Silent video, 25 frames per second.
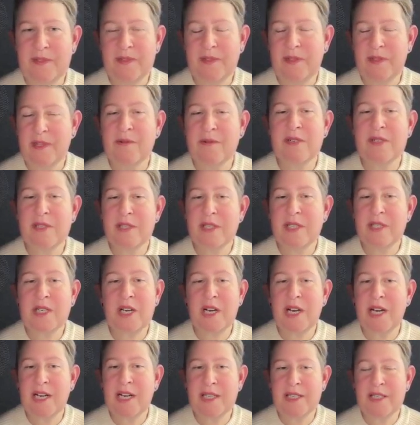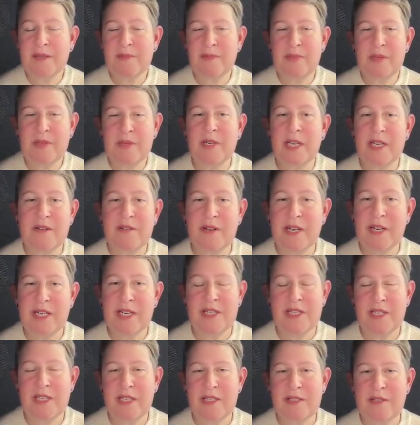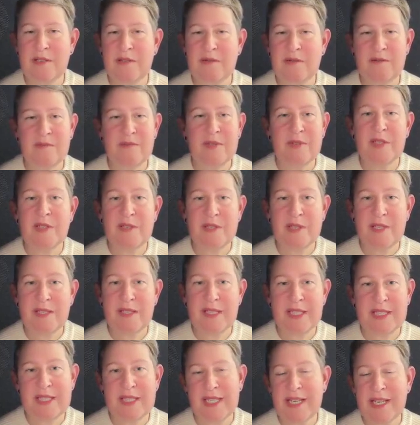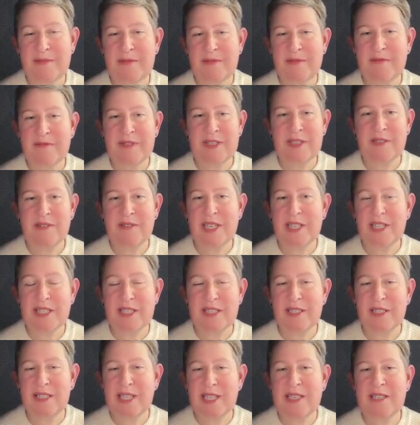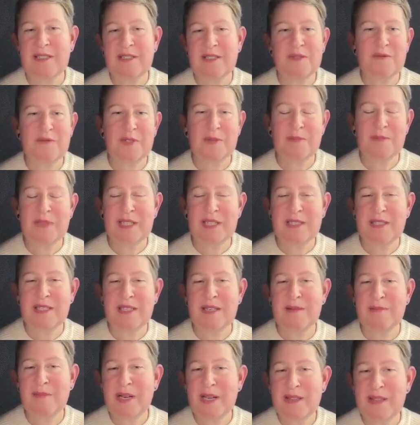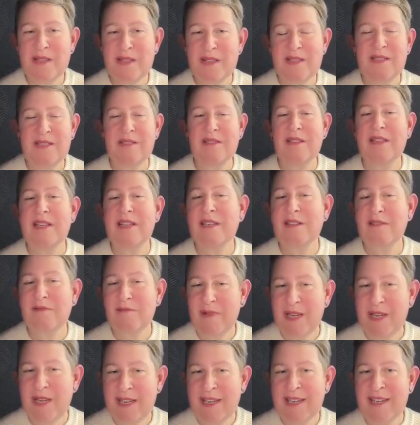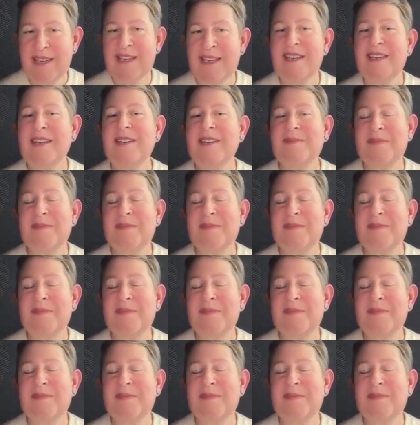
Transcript: lowers the cost per iteration. And so reduces the time of iteration cycles from, let's say, a month to like a week